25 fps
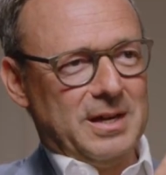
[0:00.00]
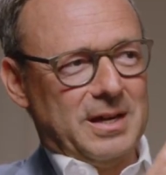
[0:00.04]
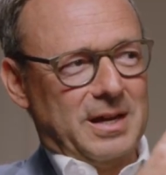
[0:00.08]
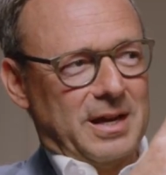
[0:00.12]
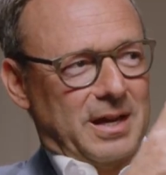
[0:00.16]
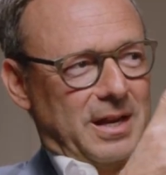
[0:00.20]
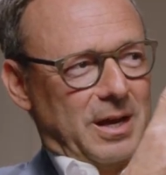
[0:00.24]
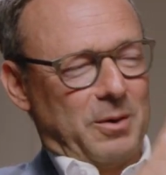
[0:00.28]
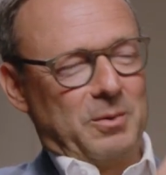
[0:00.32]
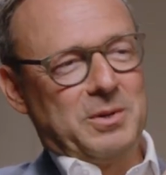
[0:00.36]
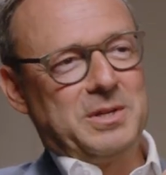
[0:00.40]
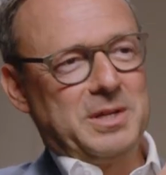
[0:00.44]

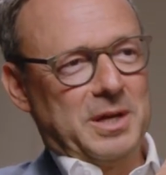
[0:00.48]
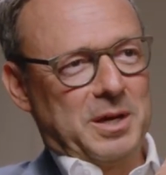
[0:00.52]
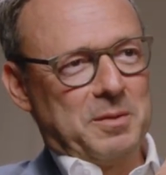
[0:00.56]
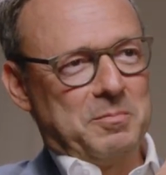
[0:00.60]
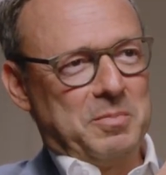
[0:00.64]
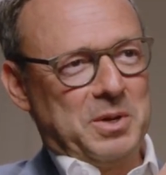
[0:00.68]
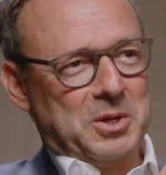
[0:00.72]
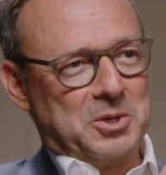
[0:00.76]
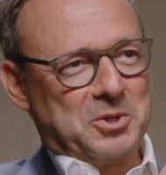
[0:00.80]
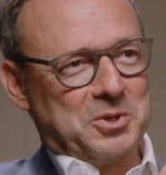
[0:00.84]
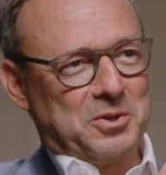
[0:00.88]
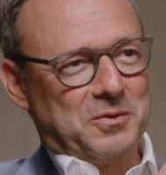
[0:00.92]
and I would take a
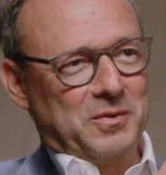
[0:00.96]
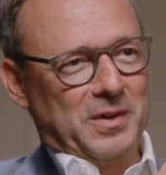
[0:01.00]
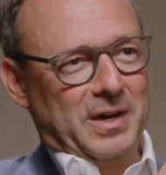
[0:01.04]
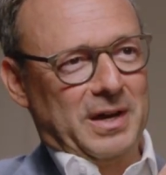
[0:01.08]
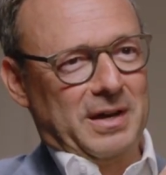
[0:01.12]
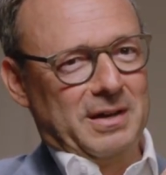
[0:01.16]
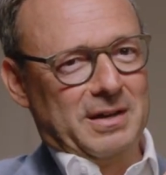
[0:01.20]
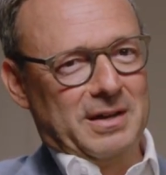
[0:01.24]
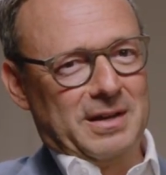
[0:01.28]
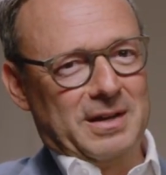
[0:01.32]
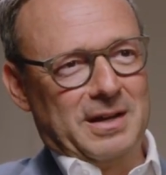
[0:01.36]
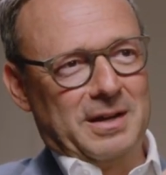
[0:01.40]
picture of
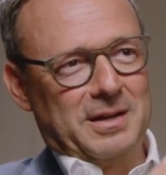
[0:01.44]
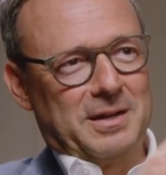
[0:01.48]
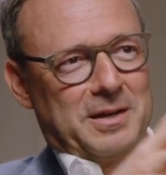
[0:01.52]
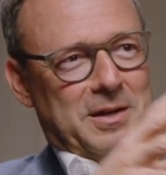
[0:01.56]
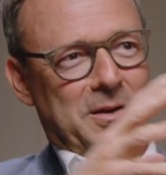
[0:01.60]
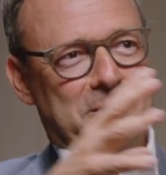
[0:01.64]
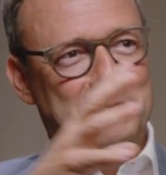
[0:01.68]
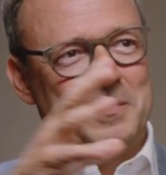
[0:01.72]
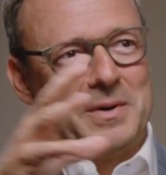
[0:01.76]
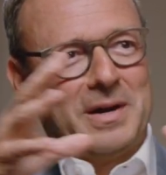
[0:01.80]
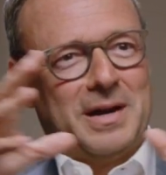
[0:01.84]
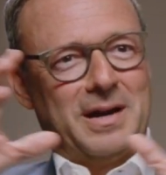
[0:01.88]
that, and I'd
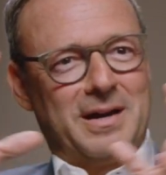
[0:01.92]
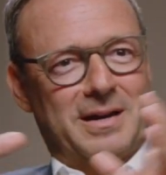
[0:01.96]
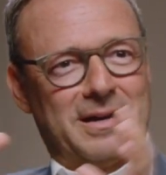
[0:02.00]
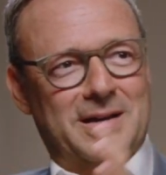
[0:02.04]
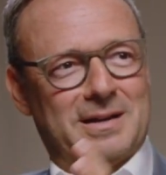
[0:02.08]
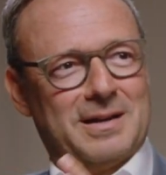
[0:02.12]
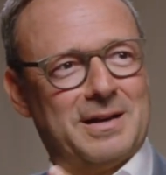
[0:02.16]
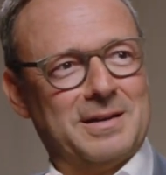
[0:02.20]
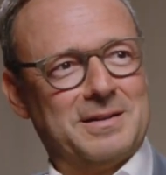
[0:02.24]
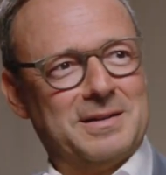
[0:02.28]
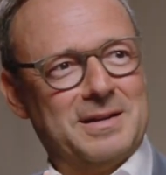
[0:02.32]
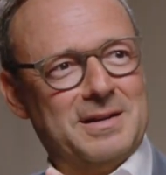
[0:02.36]
come back
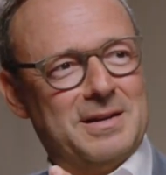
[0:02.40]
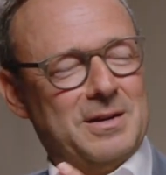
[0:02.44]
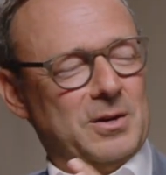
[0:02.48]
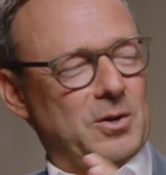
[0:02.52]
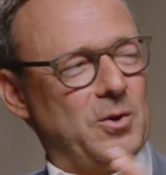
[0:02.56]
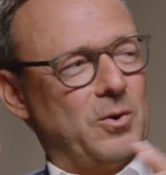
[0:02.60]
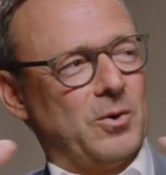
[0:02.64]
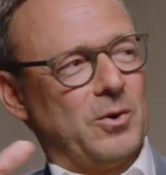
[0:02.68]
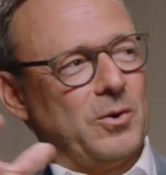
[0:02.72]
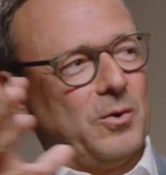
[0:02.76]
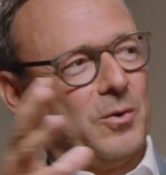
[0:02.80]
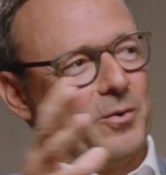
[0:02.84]
and
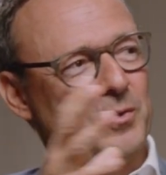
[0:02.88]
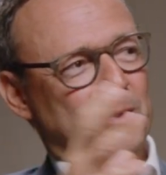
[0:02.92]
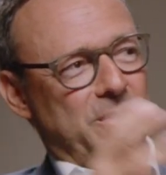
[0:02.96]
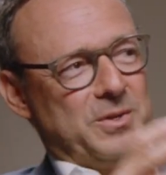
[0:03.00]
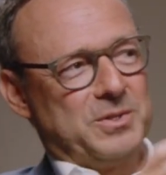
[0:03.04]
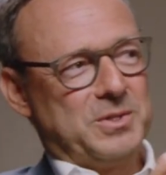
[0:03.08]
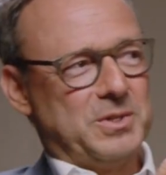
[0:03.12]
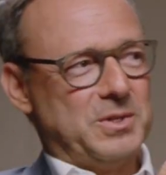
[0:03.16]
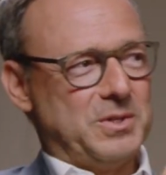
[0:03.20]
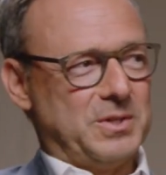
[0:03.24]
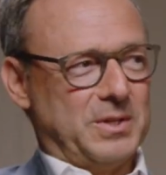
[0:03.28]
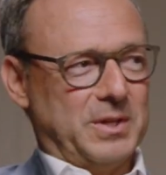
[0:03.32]
or
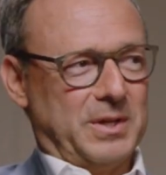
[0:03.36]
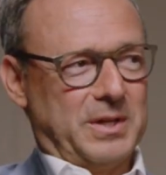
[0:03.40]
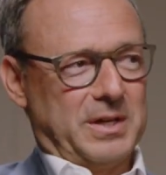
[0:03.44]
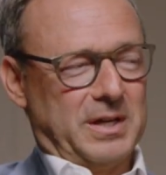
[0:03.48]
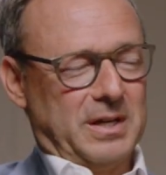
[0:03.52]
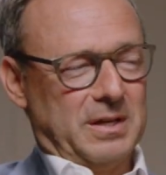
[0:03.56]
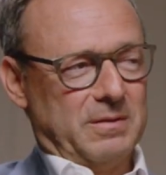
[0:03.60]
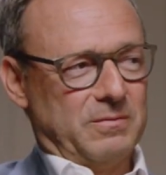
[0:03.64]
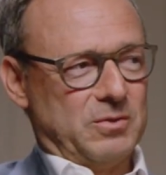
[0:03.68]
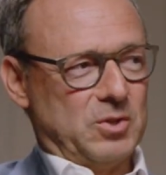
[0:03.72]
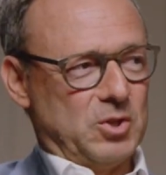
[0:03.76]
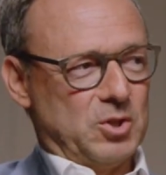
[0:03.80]
this is the
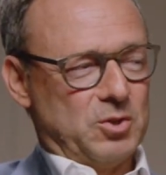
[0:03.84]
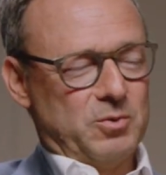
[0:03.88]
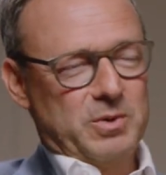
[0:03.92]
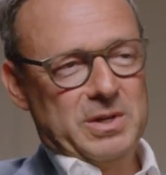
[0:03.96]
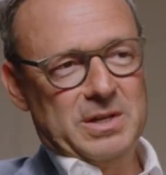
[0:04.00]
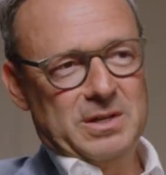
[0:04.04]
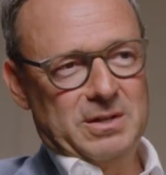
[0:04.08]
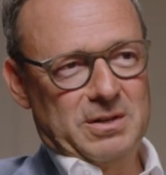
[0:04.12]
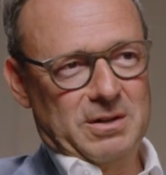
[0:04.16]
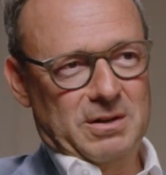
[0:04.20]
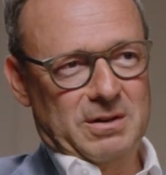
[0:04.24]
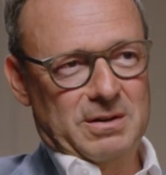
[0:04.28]
kind of
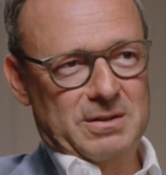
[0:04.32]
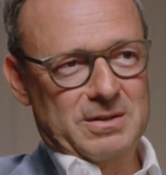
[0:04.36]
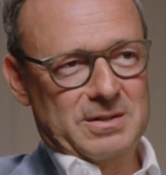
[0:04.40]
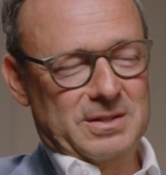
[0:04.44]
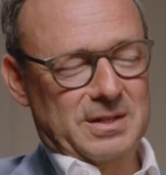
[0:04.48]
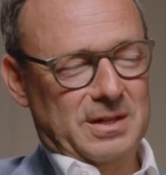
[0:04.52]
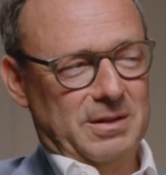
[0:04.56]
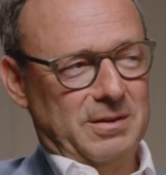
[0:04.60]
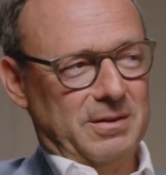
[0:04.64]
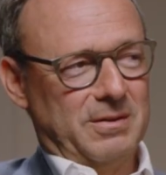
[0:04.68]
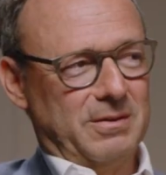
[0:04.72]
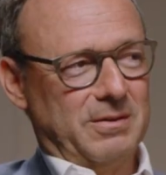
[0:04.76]
streetcars
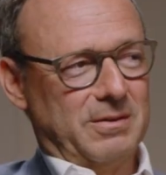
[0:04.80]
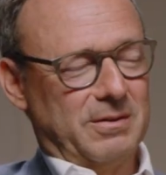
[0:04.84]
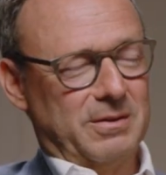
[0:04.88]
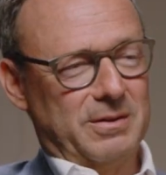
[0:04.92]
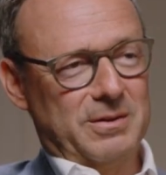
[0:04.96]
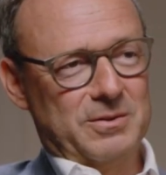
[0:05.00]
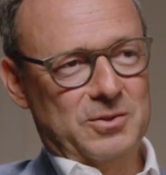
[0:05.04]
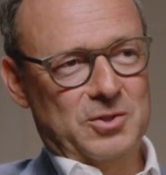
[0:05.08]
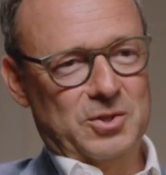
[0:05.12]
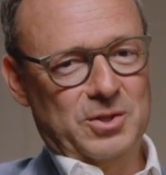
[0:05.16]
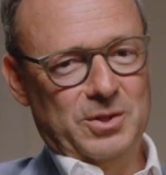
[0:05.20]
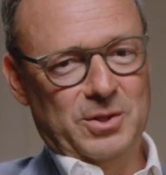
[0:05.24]
that there are
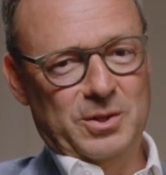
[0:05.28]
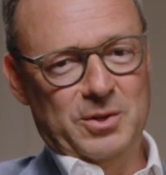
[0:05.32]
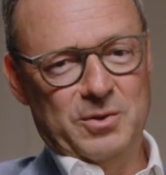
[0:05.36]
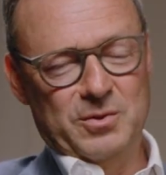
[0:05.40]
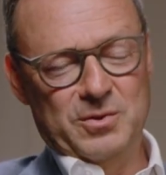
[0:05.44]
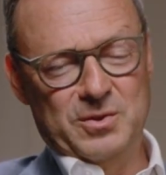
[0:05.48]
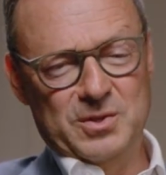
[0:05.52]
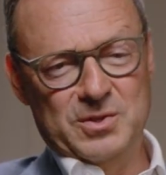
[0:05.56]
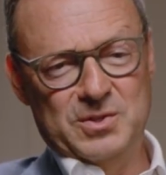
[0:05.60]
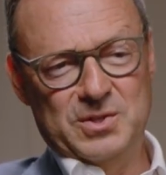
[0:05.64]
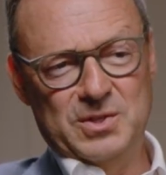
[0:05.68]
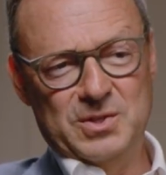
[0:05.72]
in Chile, or
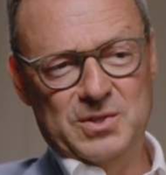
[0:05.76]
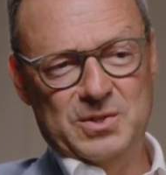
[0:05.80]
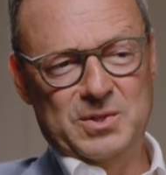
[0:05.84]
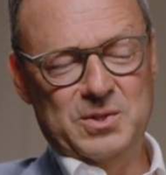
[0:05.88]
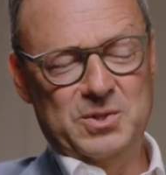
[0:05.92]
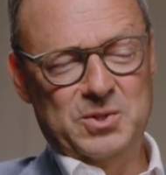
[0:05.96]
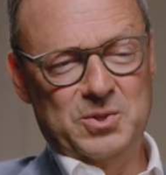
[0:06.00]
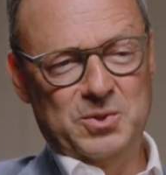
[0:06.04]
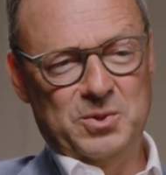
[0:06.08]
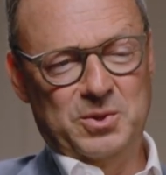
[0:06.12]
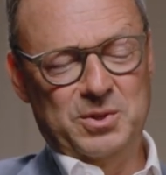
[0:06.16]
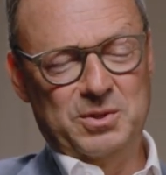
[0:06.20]
this is the
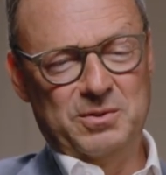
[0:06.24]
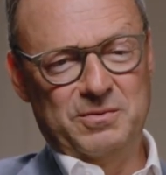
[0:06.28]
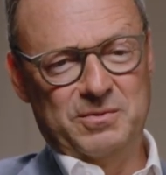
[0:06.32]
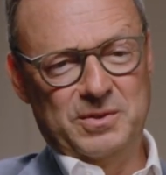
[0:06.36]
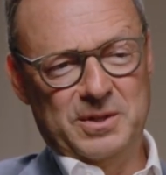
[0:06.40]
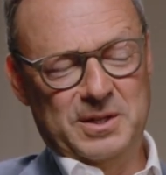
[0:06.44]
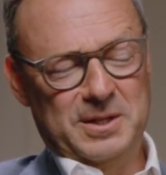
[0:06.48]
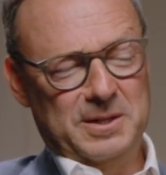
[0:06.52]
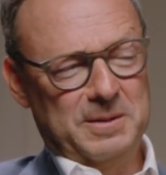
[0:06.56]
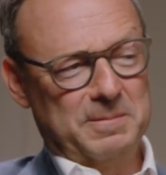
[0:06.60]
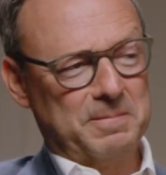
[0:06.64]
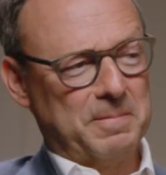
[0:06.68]
sort of
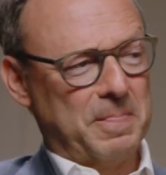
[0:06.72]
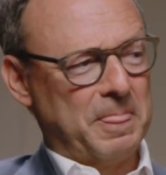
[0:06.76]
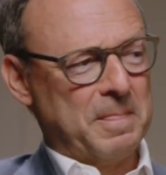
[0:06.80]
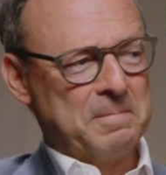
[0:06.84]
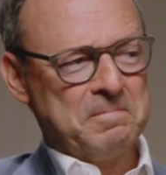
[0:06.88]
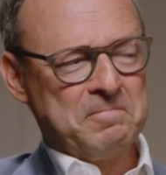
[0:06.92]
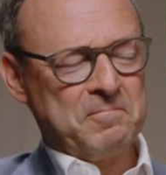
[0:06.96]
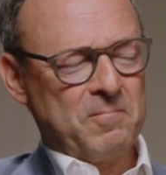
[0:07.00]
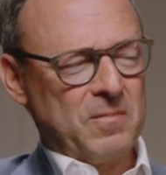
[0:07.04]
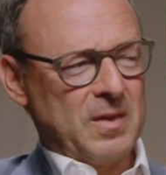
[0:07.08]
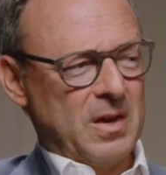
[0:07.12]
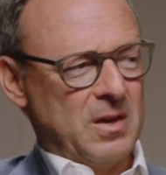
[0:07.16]

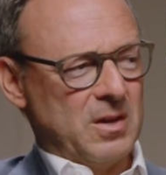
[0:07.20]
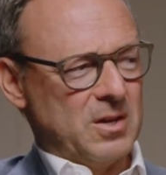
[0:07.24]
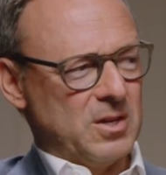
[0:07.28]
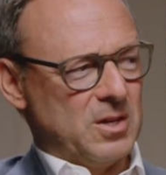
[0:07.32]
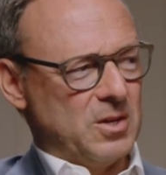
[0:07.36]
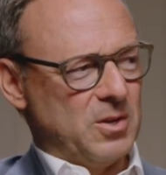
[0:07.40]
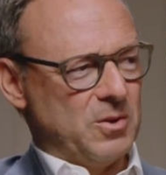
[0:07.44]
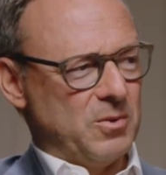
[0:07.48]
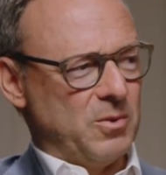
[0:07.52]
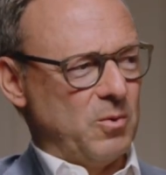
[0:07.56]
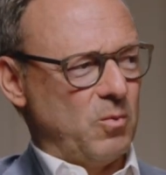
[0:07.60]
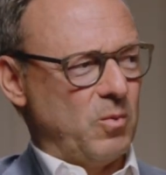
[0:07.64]

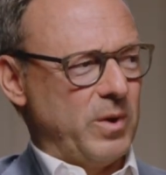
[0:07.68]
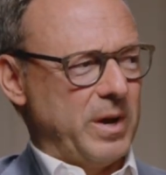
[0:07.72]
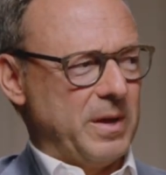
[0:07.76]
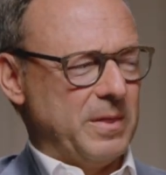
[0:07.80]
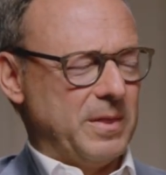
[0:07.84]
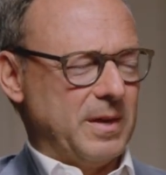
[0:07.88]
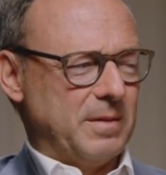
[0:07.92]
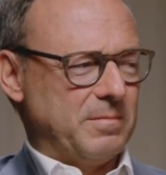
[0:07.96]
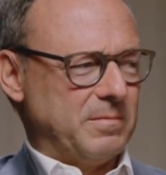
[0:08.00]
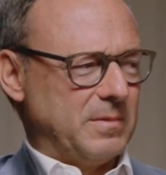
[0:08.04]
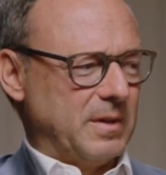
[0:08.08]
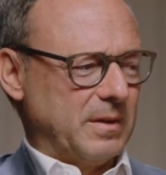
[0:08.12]
the way
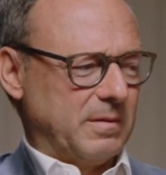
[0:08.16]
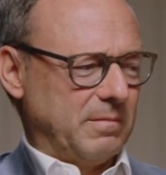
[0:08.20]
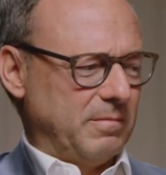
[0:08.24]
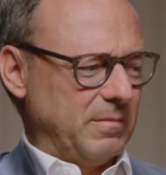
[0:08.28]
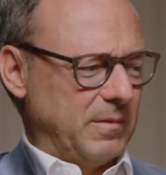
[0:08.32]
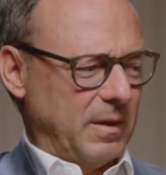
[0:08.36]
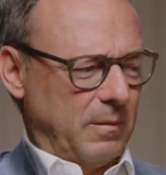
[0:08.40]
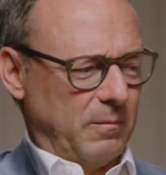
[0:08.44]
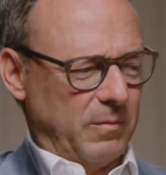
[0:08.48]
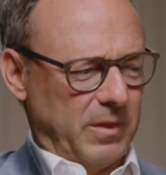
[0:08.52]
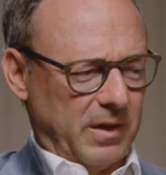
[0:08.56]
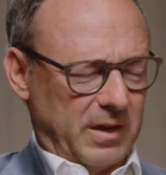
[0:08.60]
that
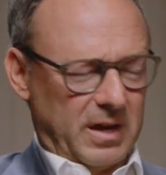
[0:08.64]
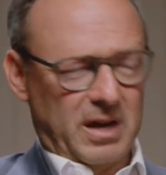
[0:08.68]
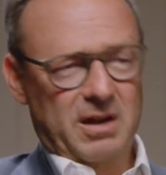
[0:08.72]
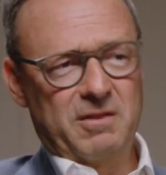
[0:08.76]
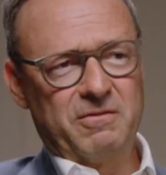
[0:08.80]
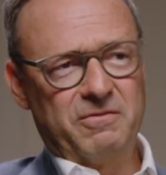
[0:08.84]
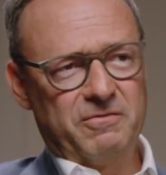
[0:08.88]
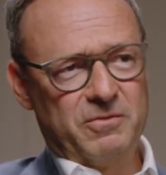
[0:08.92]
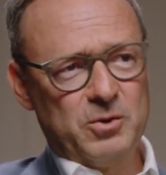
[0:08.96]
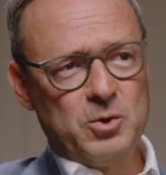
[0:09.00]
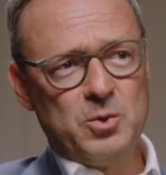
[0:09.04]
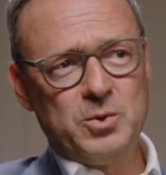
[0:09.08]
the kind
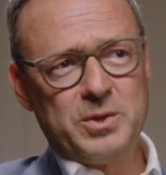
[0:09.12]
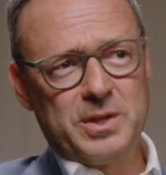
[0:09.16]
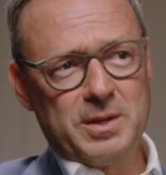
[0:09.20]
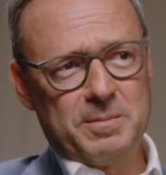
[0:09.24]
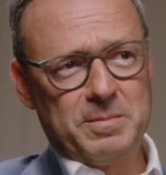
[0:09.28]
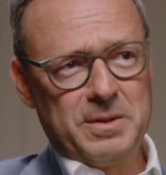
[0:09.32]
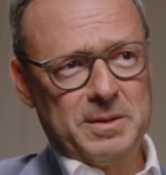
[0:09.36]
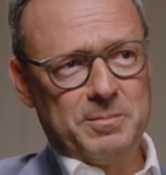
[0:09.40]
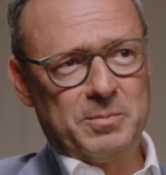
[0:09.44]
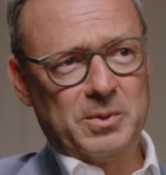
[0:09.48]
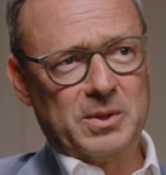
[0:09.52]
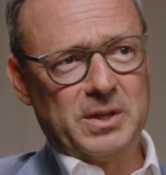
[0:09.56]
of food that
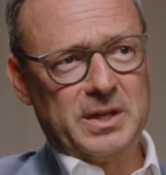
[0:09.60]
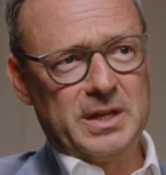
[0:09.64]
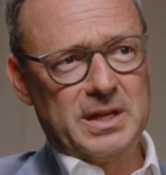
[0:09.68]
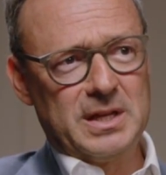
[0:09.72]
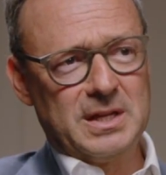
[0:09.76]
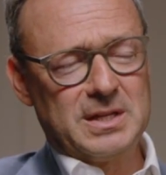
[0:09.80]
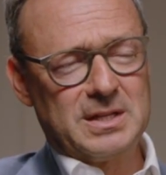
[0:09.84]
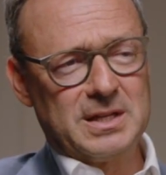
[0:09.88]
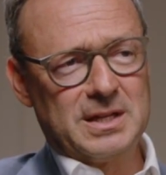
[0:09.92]
people eat,